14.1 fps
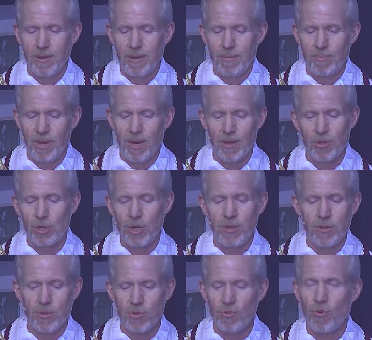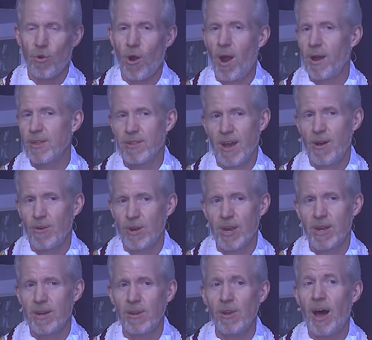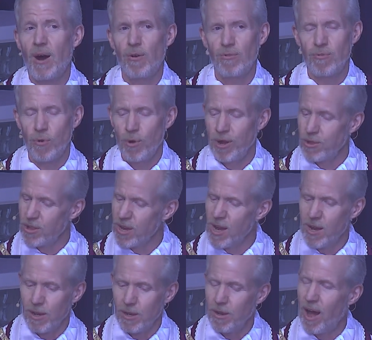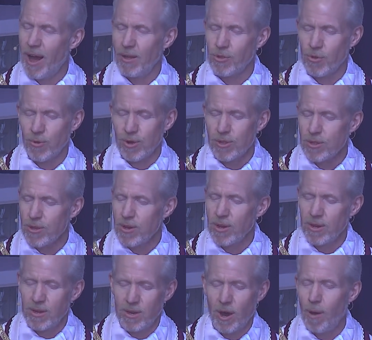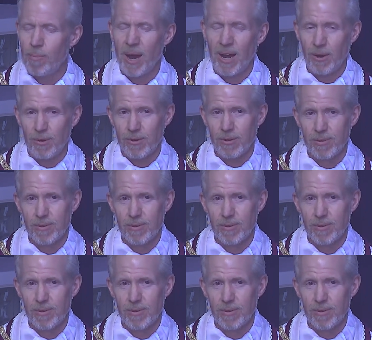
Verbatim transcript: because Jesus cries out in a loud voice, Lazarus, come out.